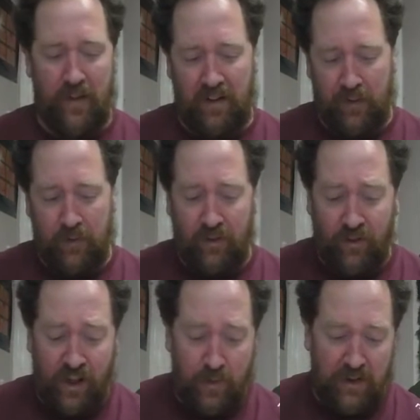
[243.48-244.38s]
anything. It's the
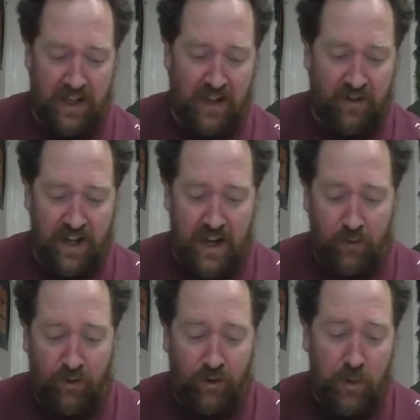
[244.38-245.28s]
same with these, they're now
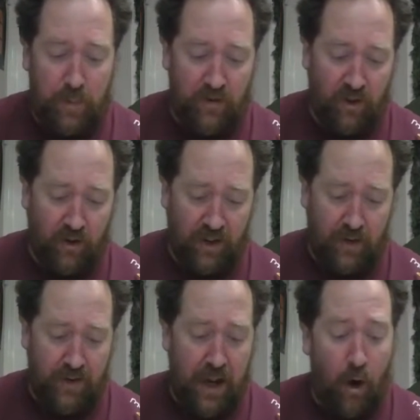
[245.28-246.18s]
supercharged,
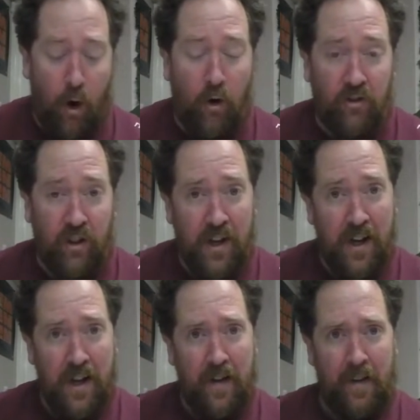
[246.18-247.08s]
they're hot,
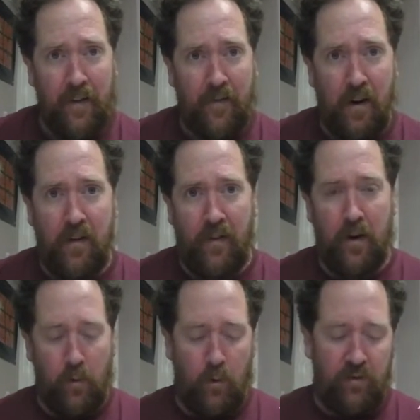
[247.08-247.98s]
they're very,
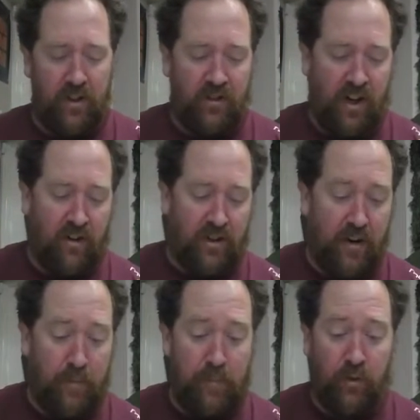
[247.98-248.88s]
very warm to the touch,
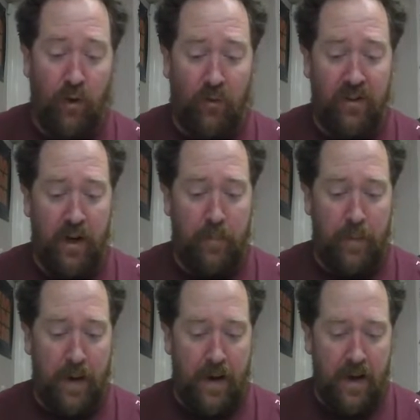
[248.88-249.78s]
they're softened up a
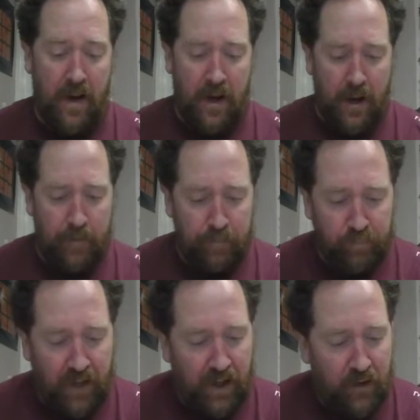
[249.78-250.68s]
bit,
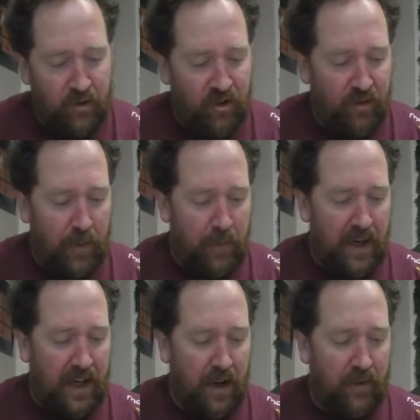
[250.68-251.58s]
and you can just about
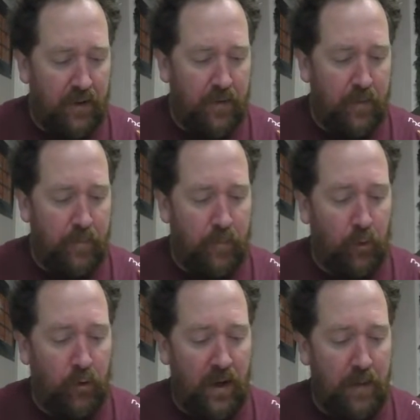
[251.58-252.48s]
make out the
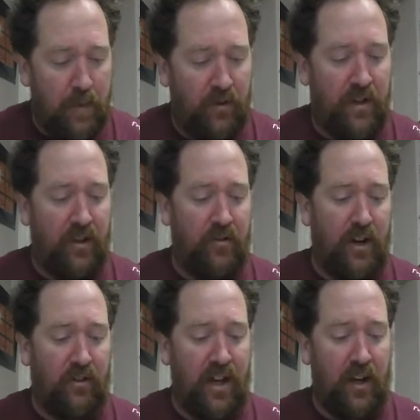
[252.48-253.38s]
green lip mussel
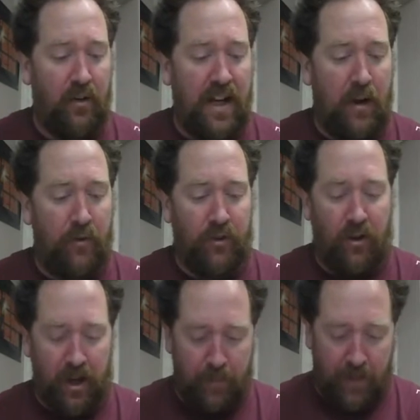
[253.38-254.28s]
extract staying on the
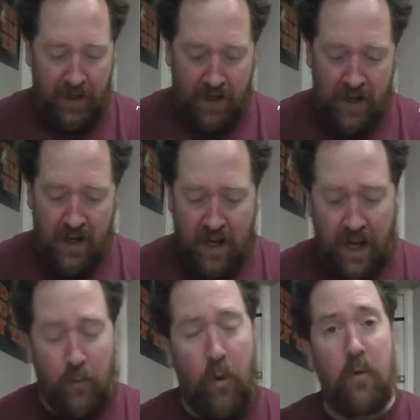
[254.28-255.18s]
outside of the bait.
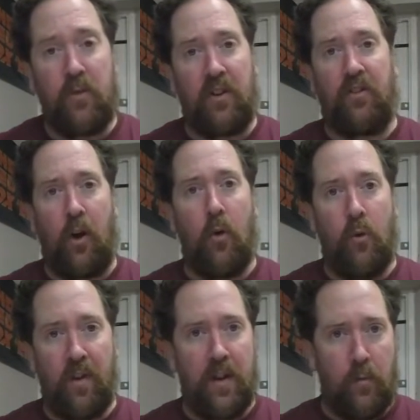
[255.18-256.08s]
It won't
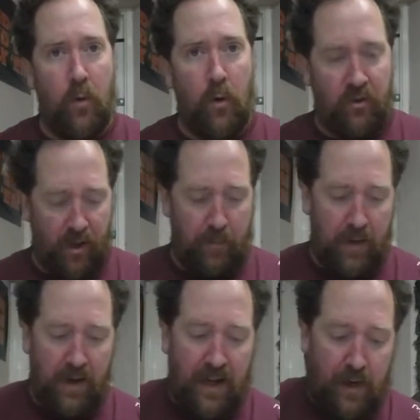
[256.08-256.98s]
dissolve in the water,
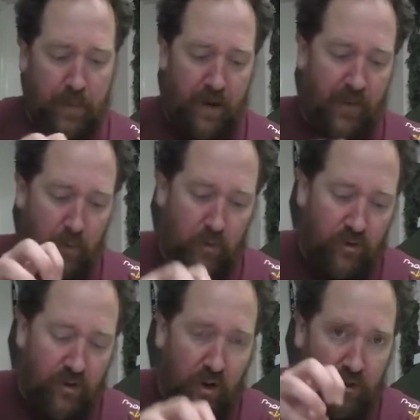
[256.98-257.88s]
but a little bit of it will
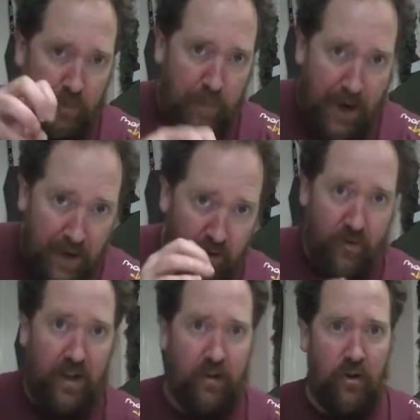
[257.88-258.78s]
start to
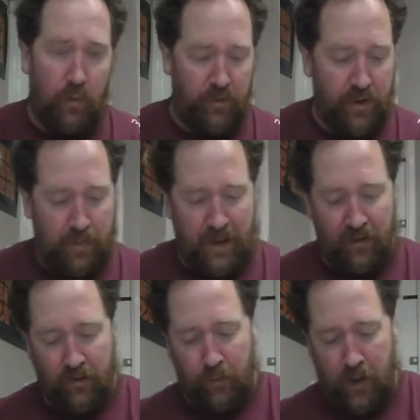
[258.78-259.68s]
penetrate the tops of the
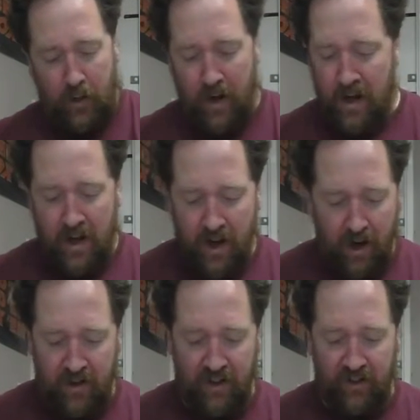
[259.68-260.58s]
baits as well.
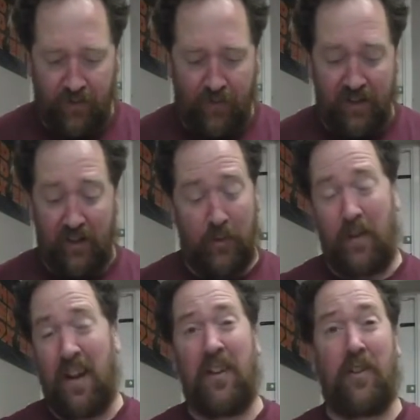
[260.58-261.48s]
I think it's a fantastic way.
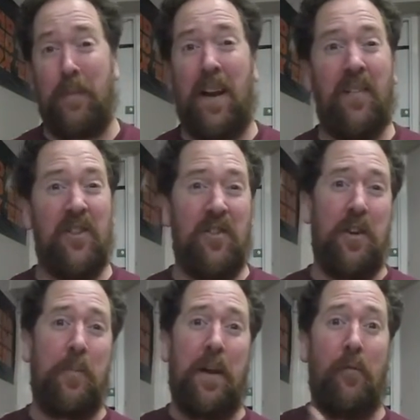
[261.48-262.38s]
If you had smell and vision,
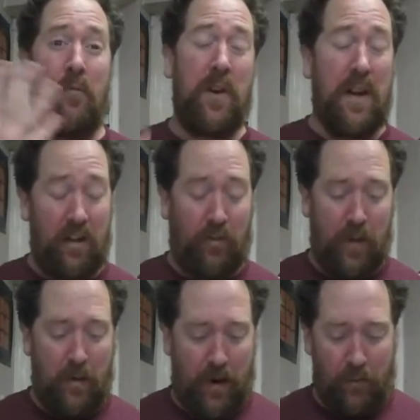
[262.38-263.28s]
you'd be able to really
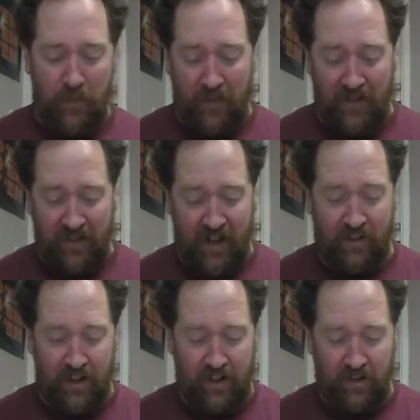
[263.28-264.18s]
smell how
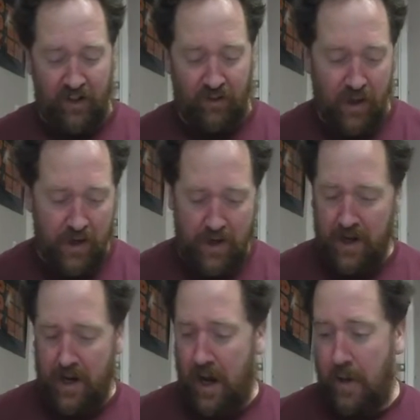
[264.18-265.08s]
fantastic this is.
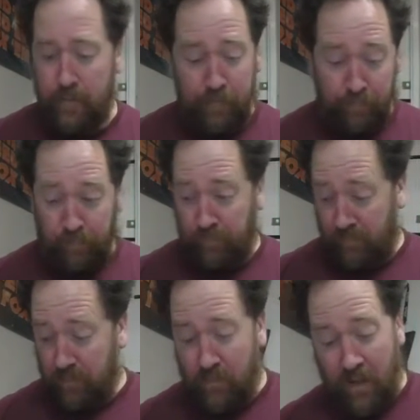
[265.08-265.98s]

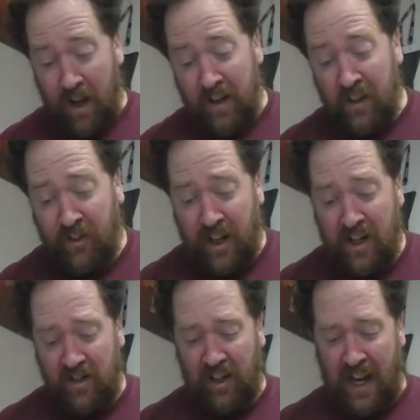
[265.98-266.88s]
At this
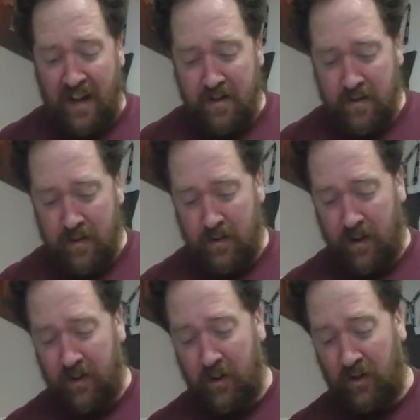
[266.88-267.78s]
stage, again,
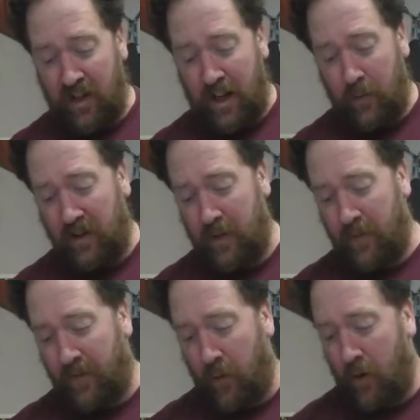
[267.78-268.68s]
I do exactly what I did
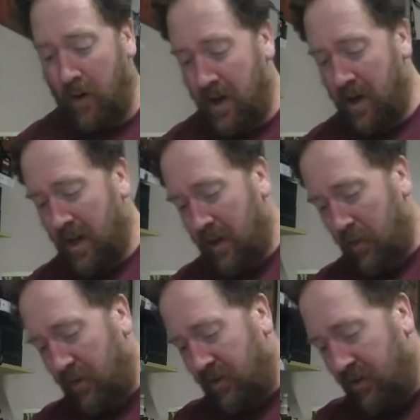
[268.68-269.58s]
before,
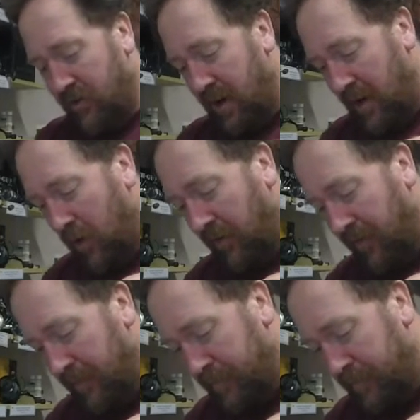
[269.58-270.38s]
which is drain off